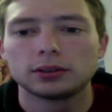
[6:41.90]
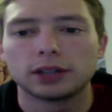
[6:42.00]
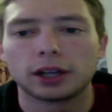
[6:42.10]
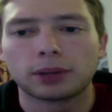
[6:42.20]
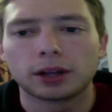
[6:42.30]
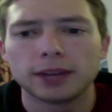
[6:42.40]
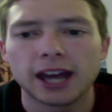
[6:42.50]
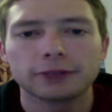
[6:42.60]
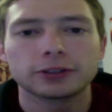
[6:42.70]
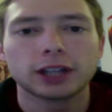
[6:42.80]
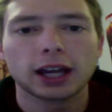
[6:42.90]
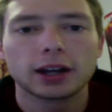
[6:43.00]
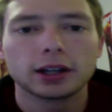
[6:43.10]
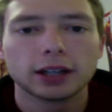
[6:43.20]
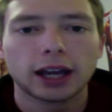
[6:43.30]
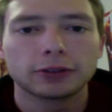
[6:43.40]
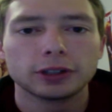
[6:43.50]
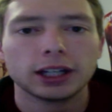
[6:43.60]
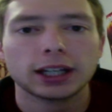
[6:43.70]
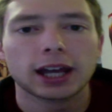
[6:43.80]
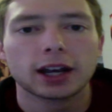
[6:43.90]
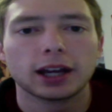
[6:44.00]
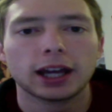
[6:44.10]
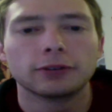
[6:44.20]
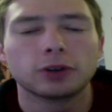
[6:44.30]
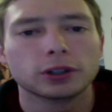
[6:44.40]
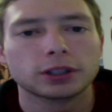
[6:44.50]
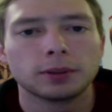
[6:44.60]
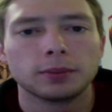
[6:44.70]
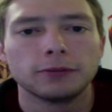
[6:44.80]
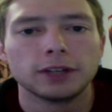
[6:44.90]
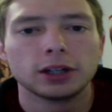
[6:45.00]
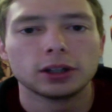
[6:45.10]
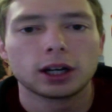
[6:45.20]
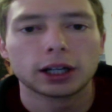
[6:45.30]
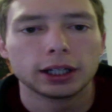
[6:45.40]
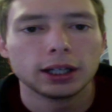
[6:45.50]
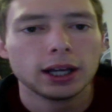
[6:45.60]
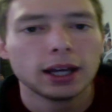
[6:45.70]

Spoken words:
That'll probably be after Canada, after EA Canada. And, of course, I'm going to be video logging.